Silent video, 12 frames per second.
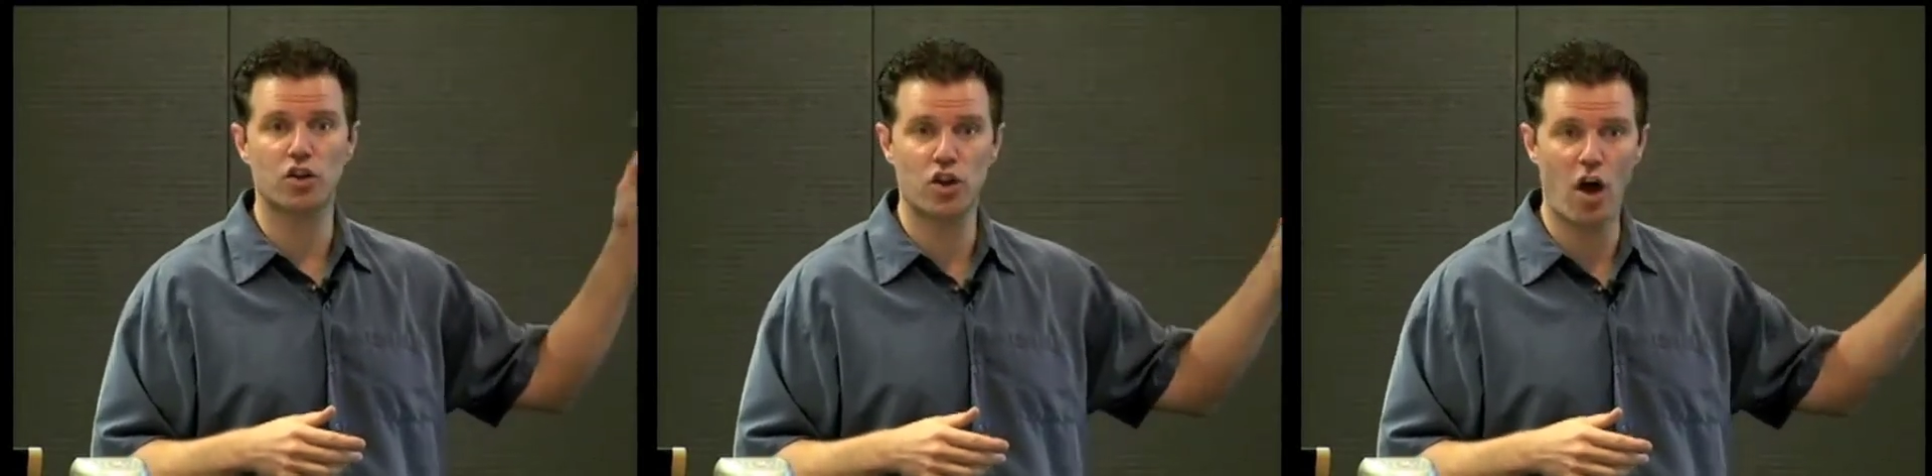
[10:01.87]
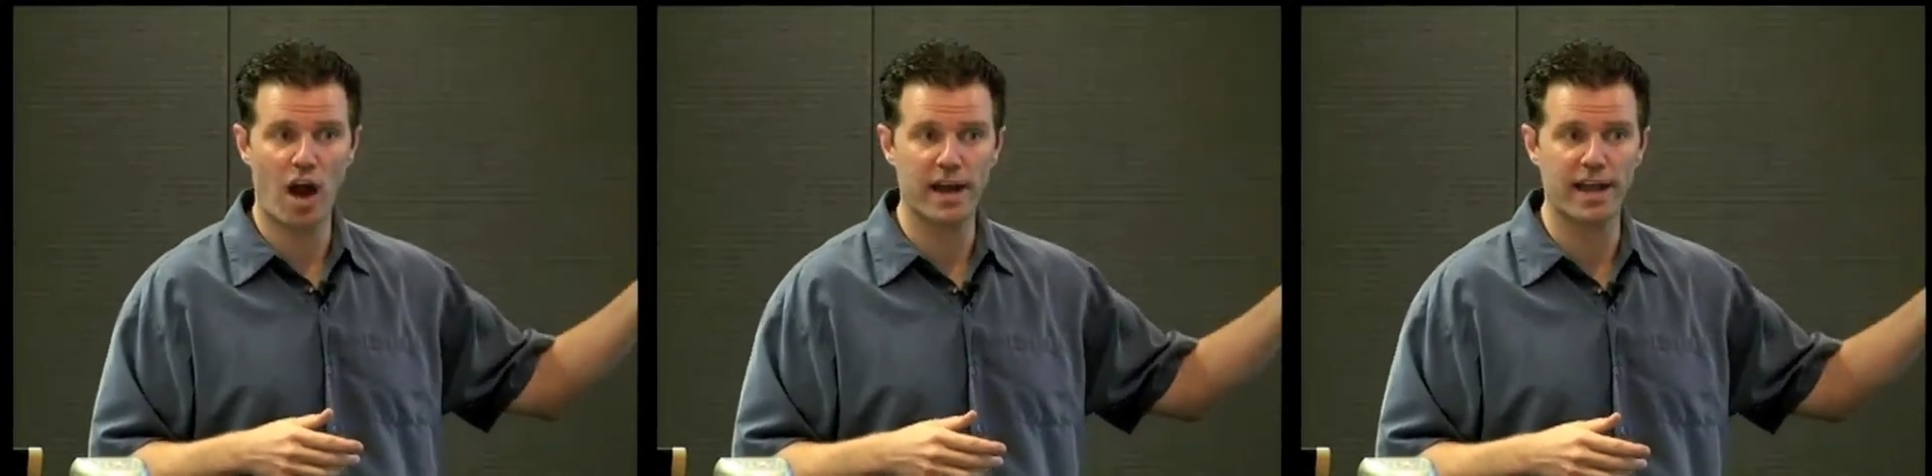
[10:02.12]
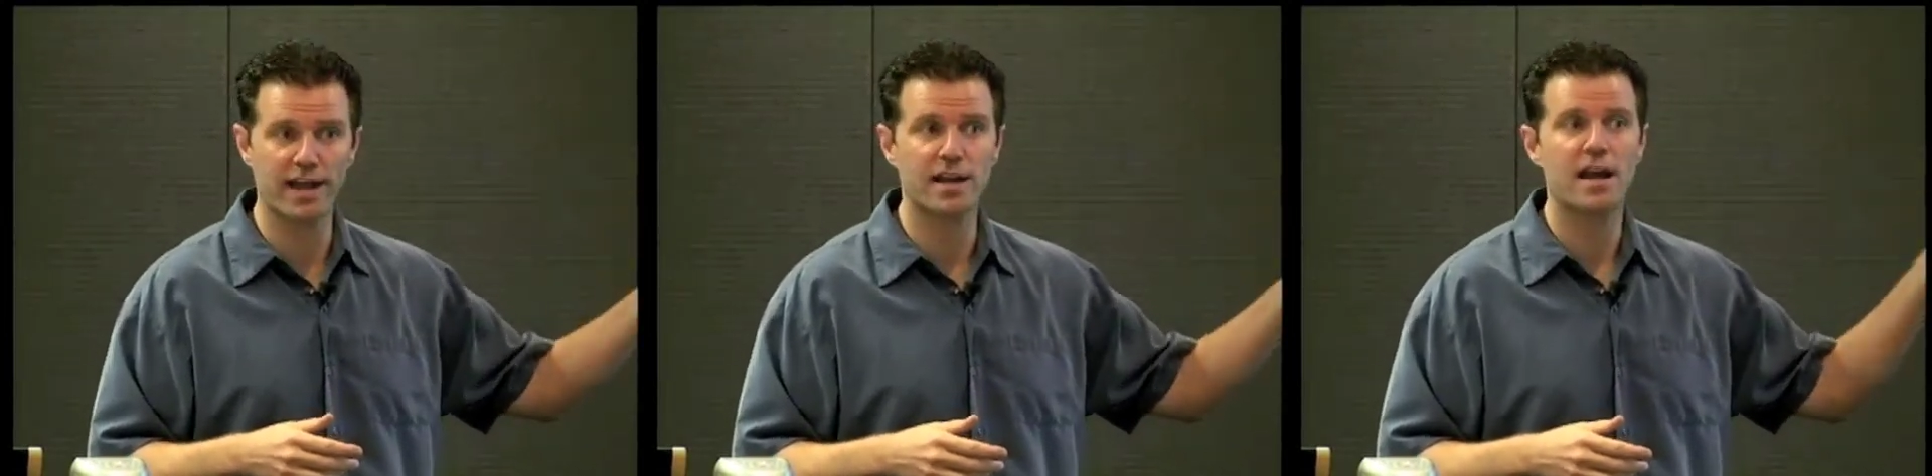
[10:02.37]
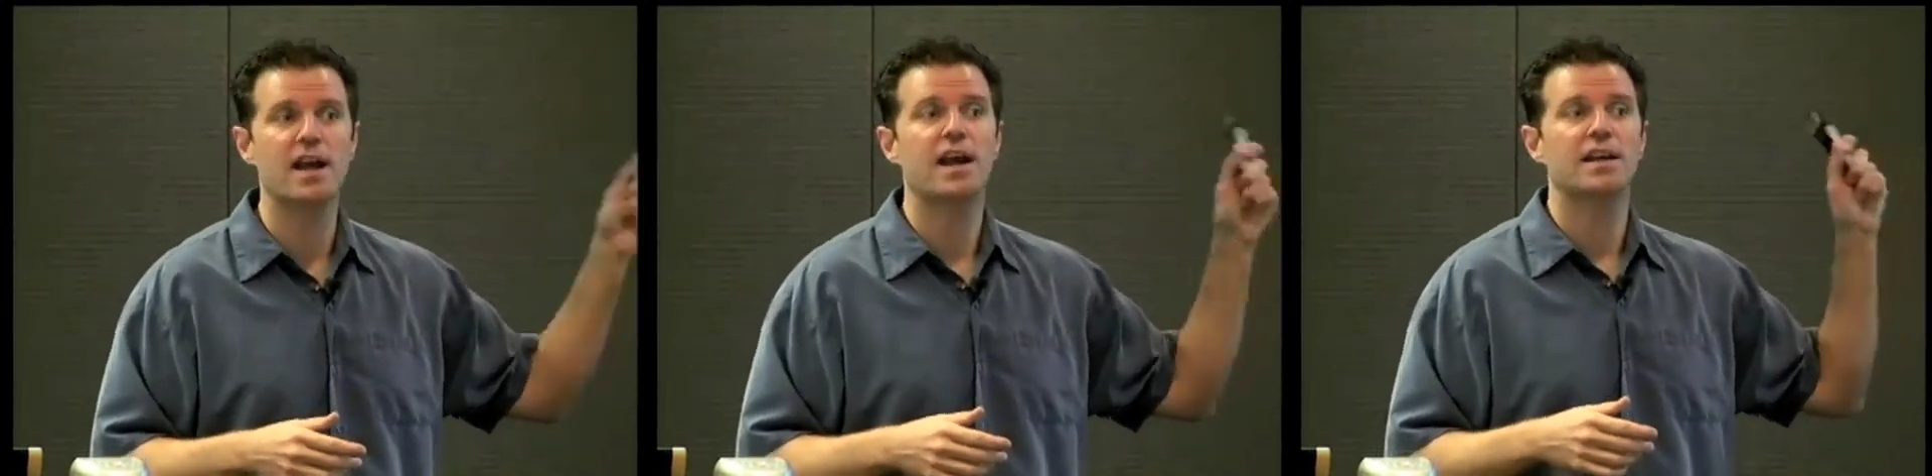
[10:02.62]
log
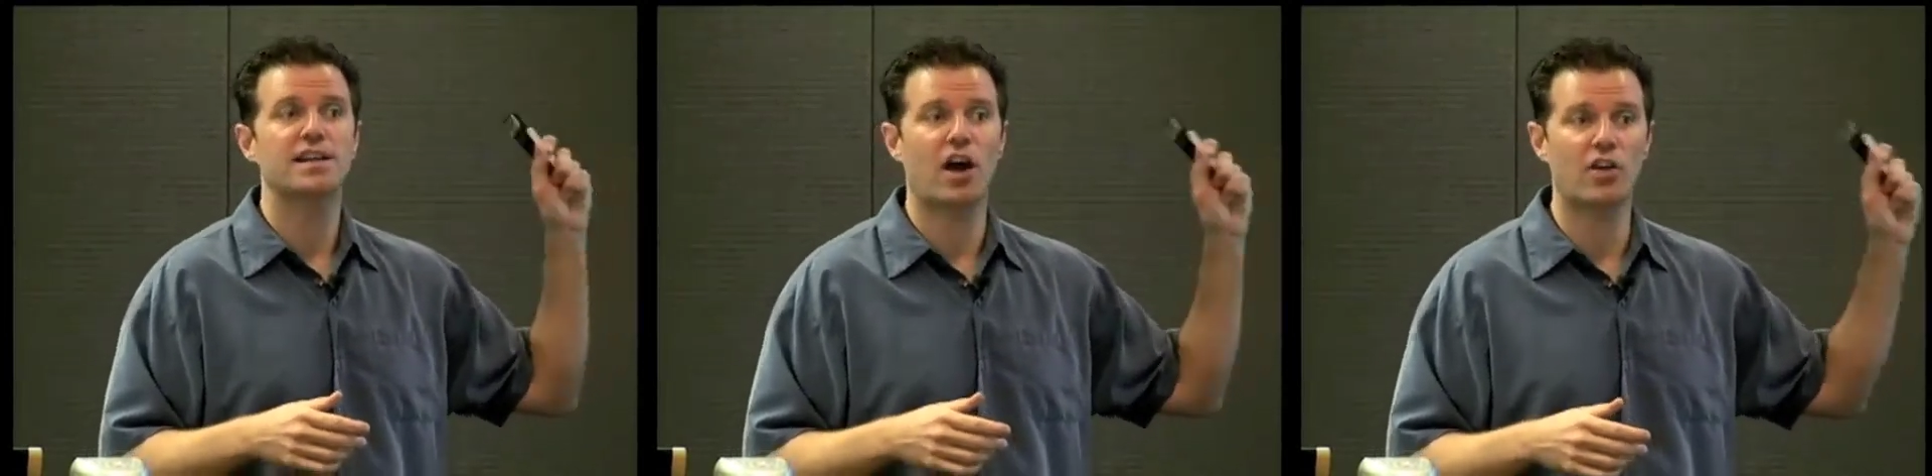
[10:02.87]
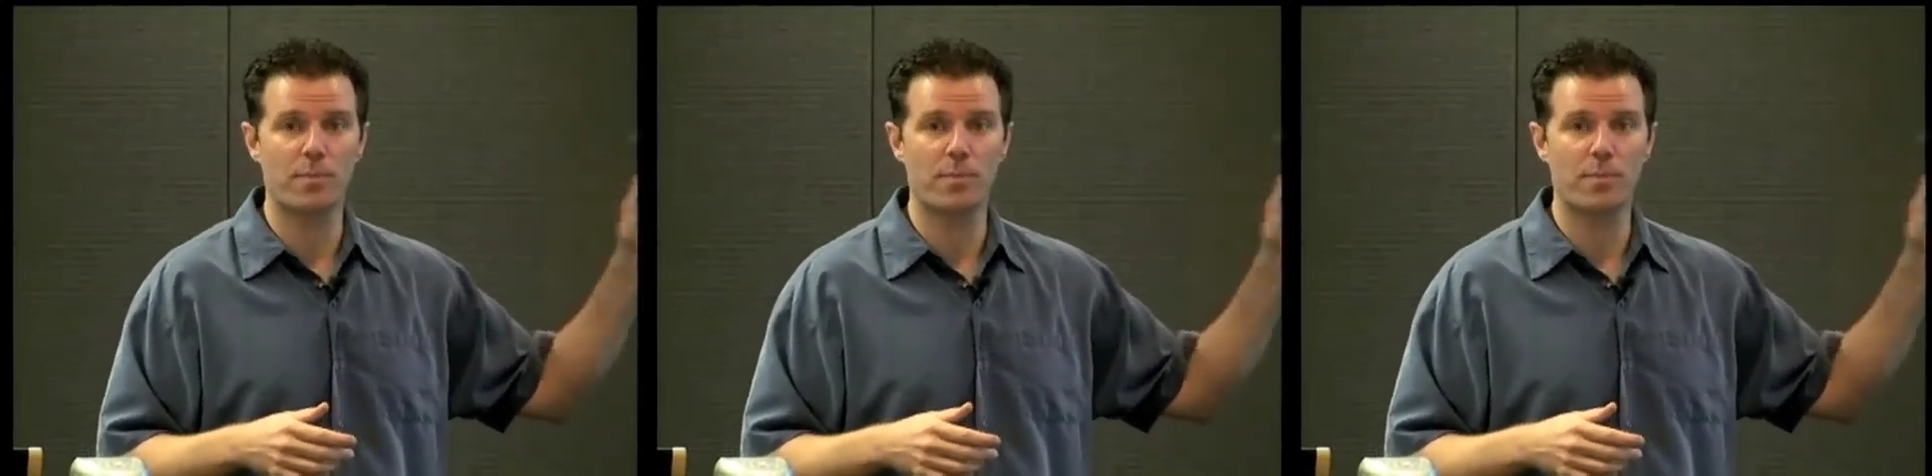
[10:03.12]
in, tell the